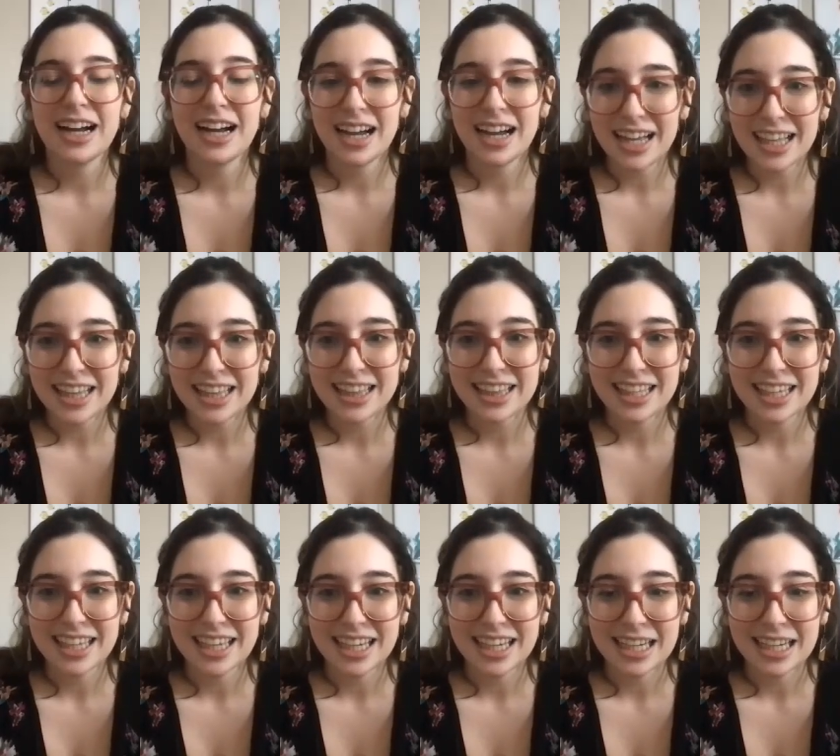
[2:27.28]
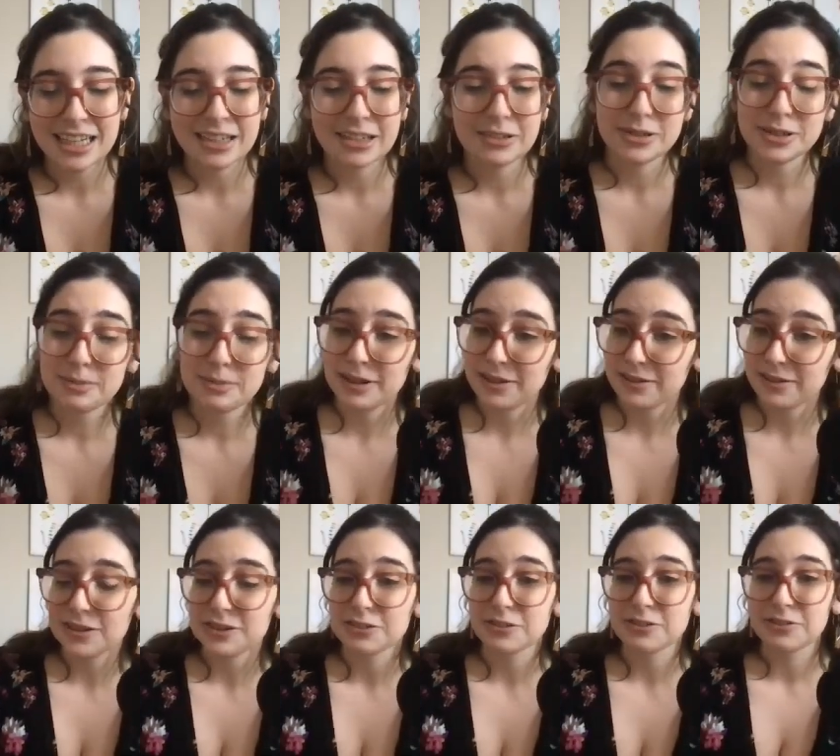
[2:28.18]
i think it was
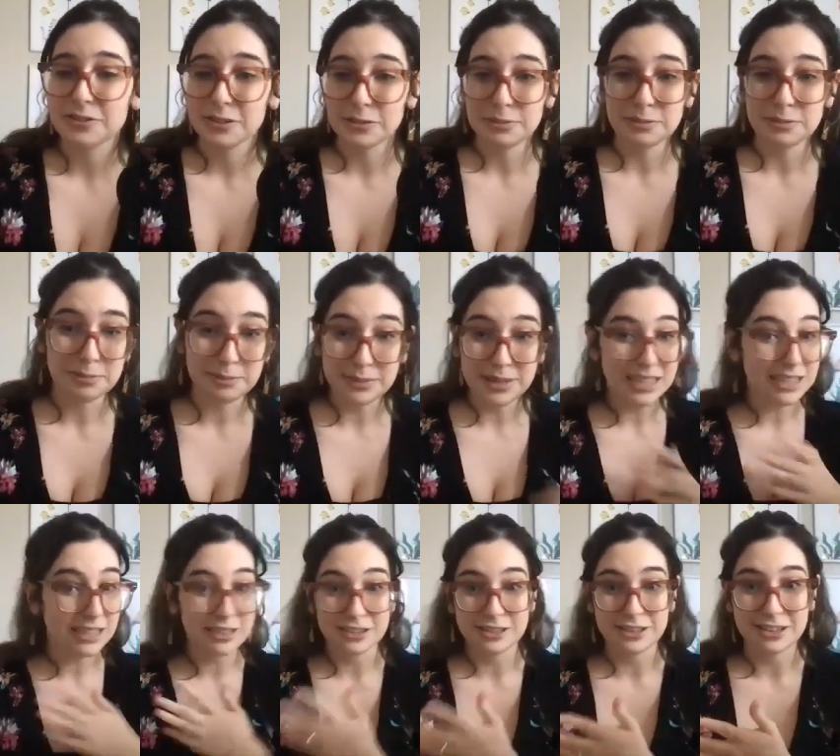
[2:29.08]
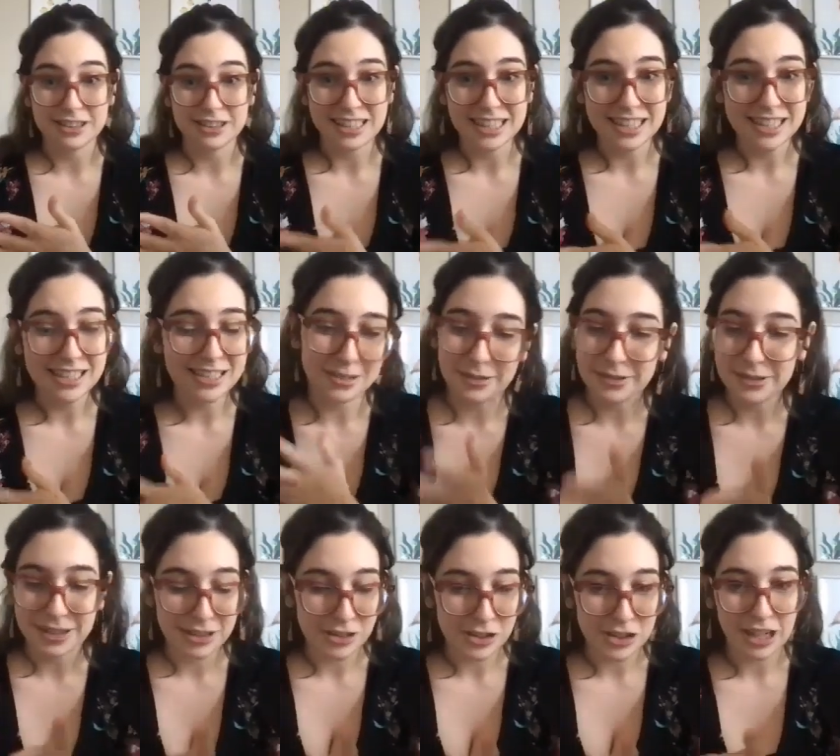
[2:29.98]
beneficial for me to learn this i
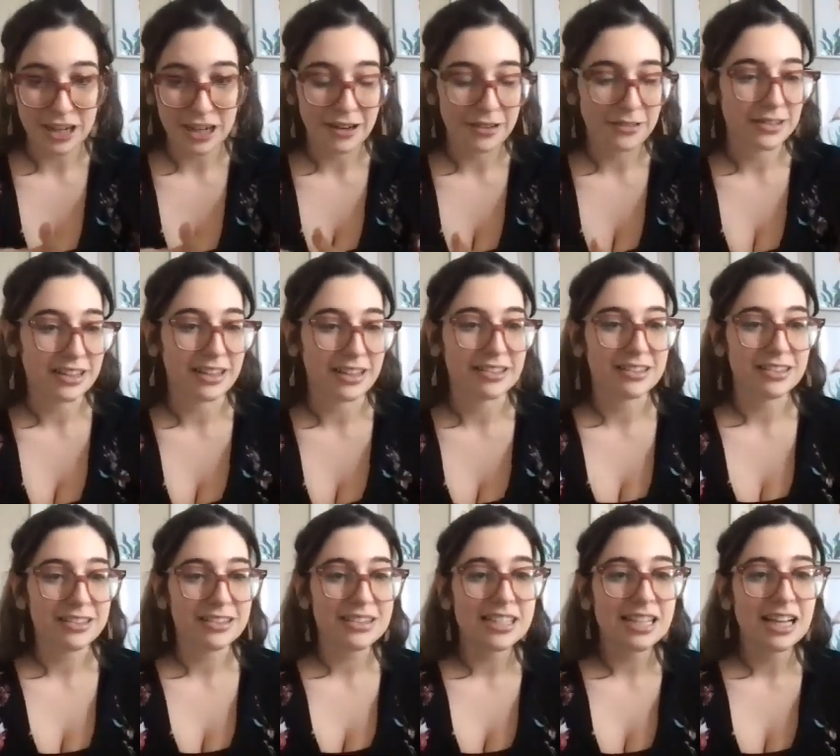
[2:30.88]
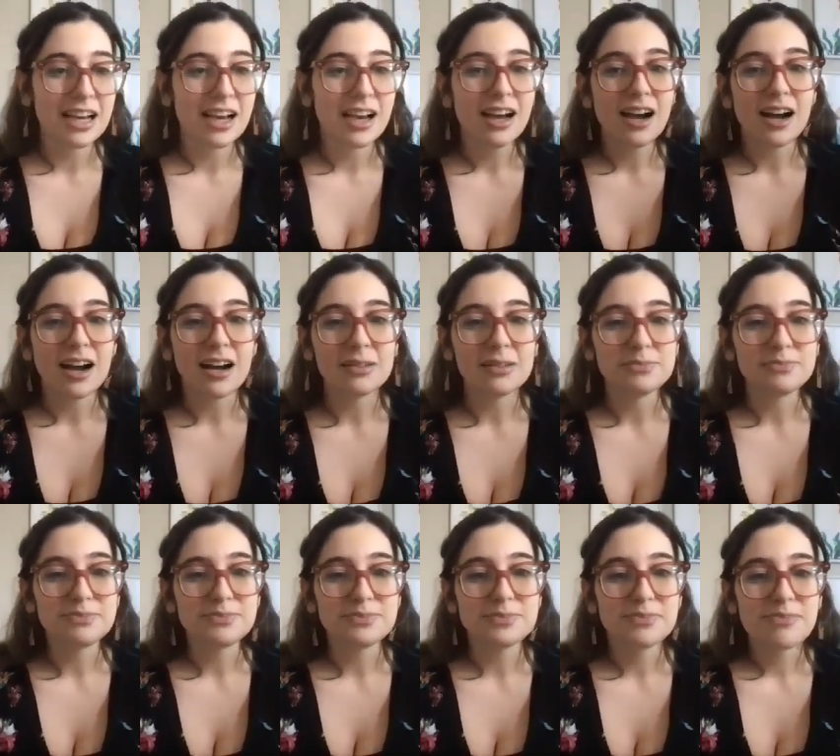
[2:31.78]
want to share it with others
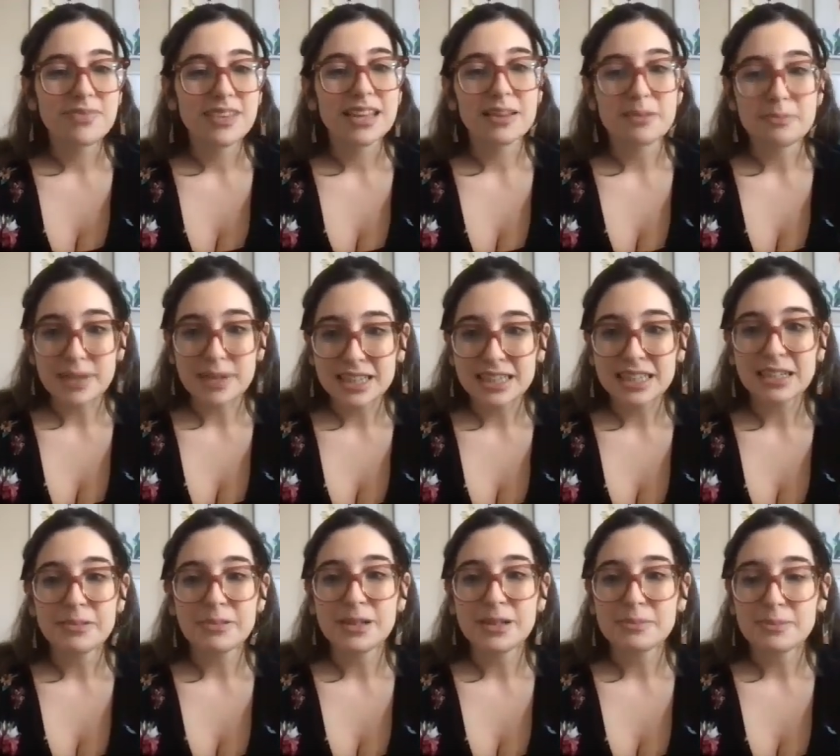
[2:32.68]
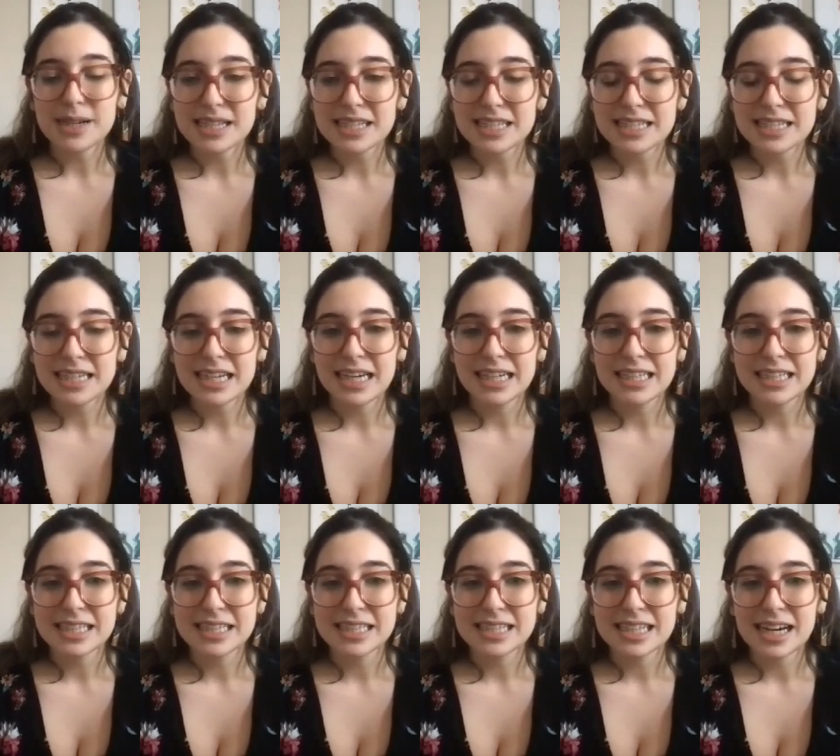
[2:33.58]
um, the myth that i want to bust today
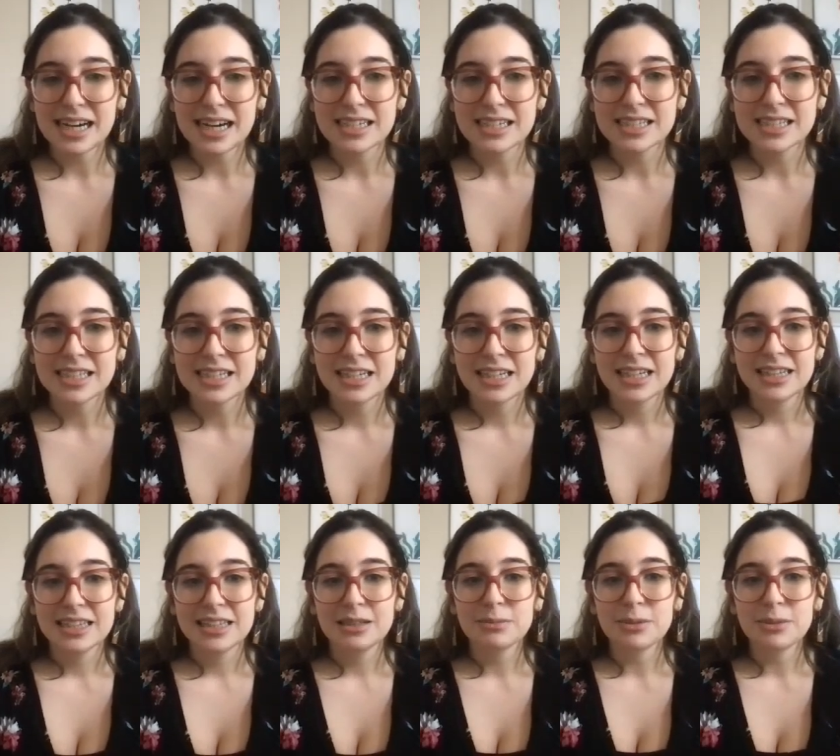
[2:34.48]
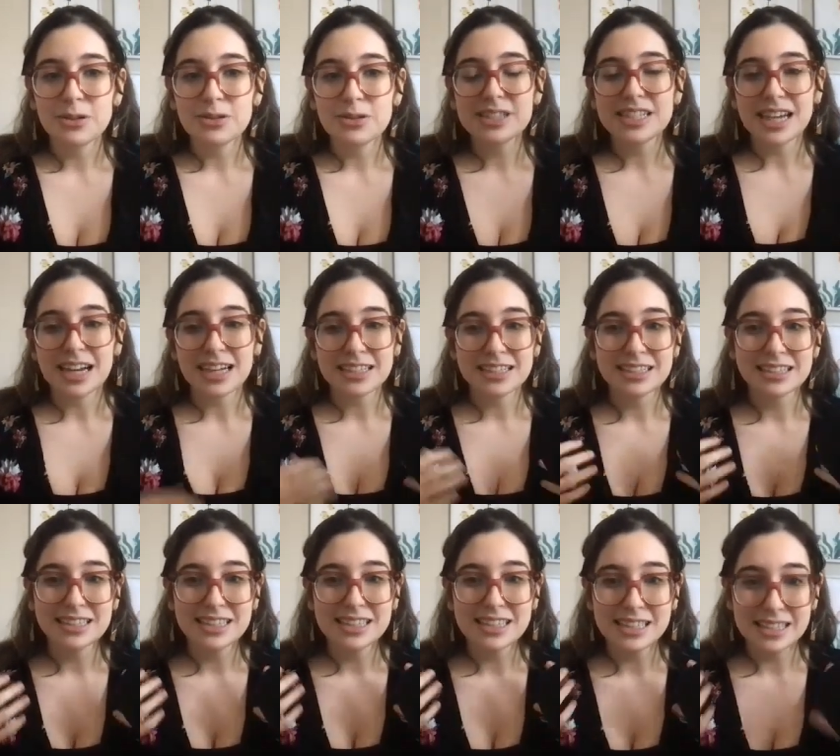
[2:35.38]
is that the most
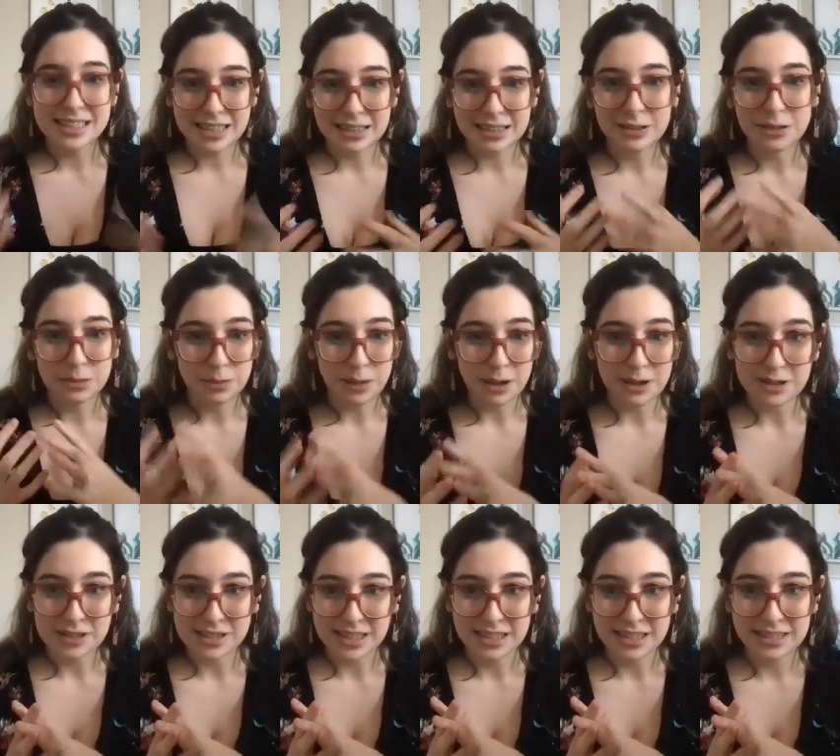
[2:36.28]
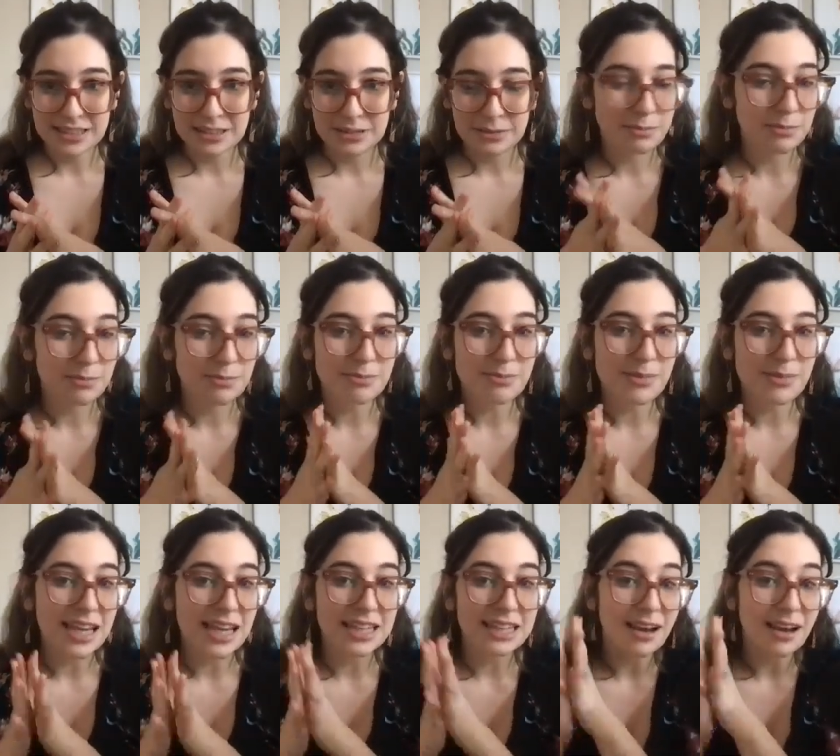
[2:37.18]
technically skilled person
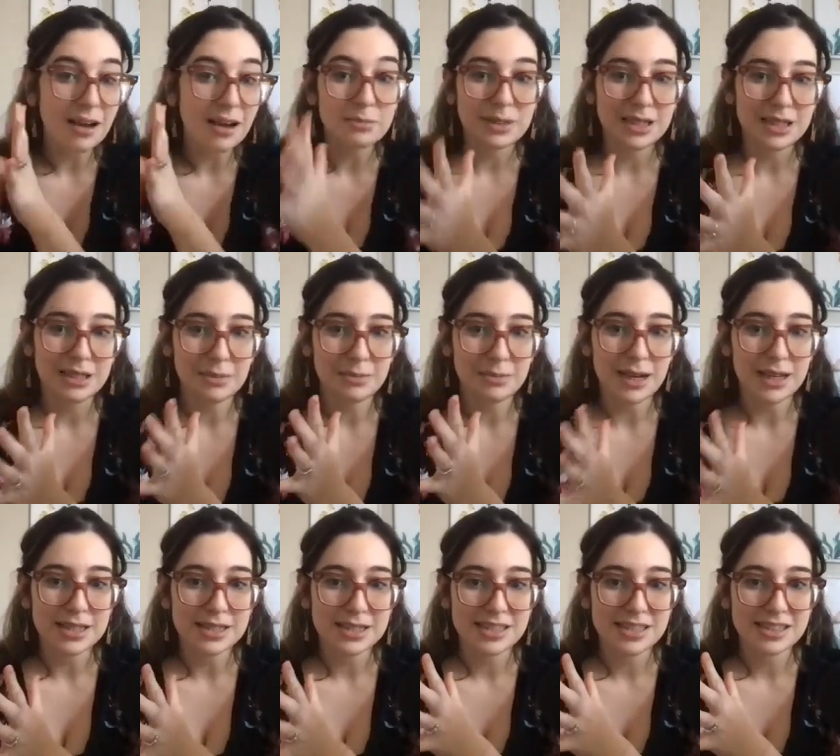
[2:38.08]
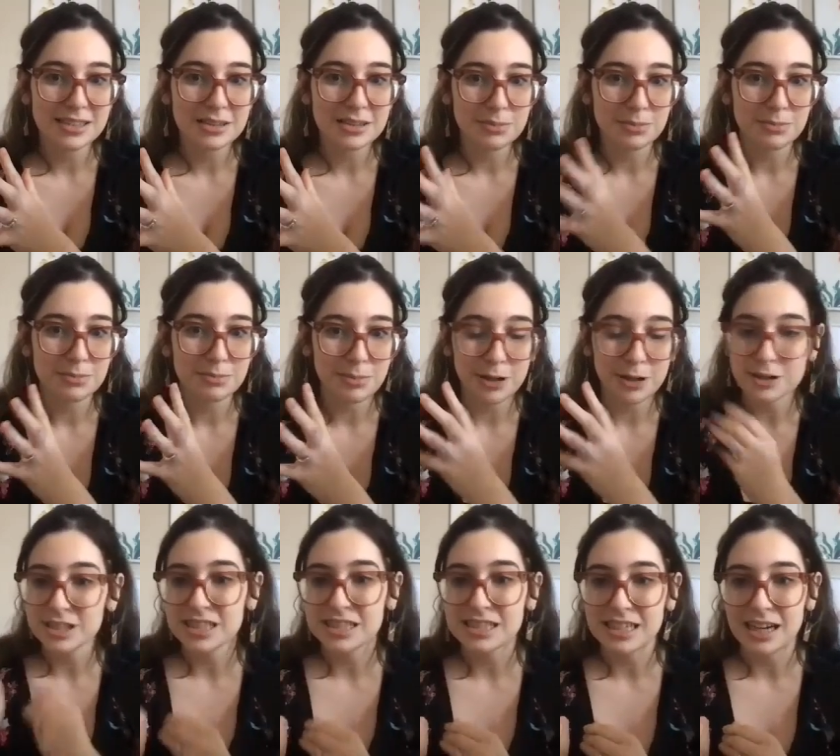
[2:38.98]
may not be the best
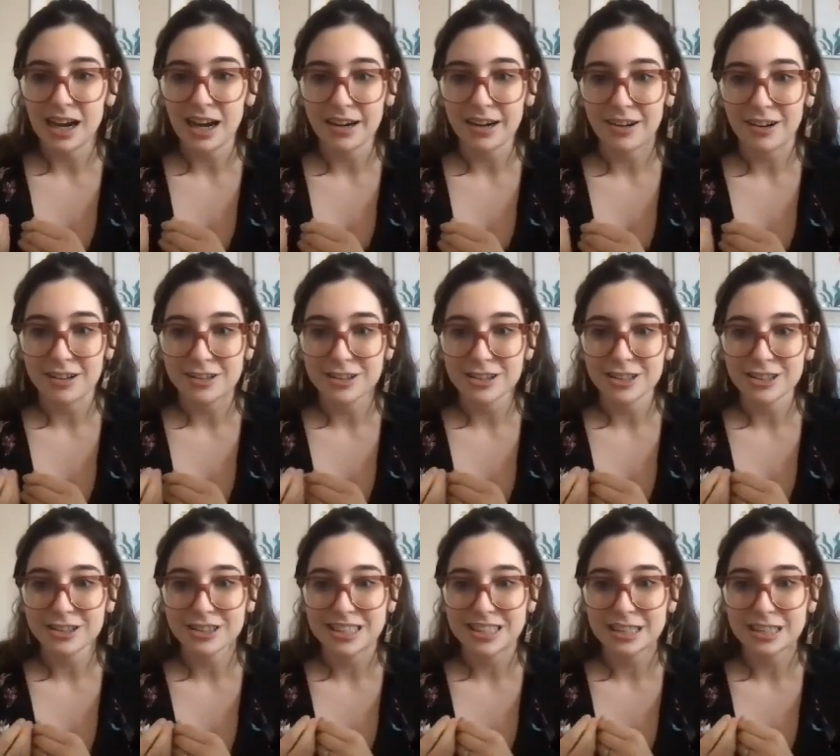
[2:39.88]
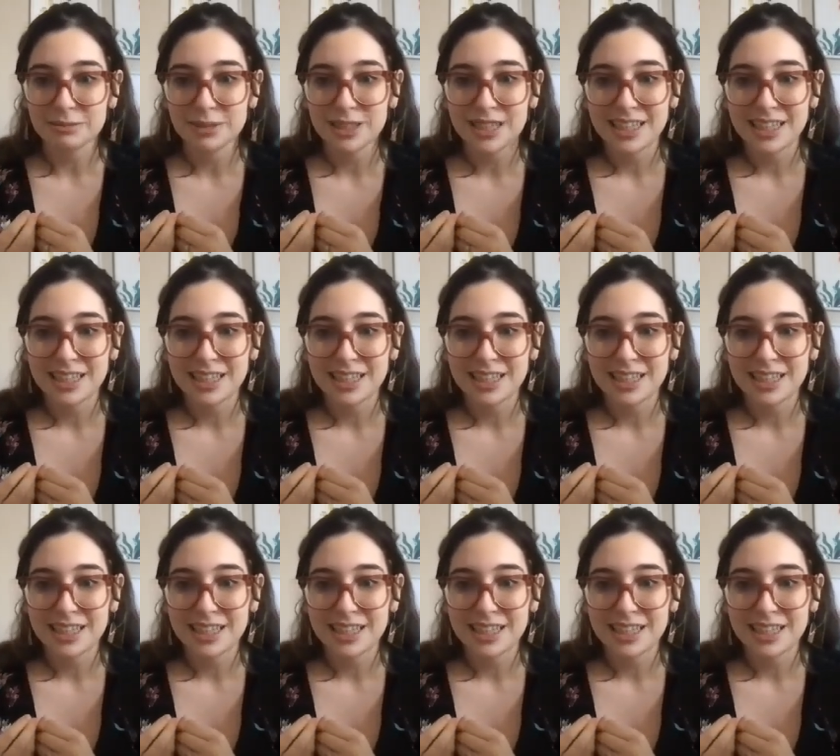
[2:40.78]
person to hire onto your team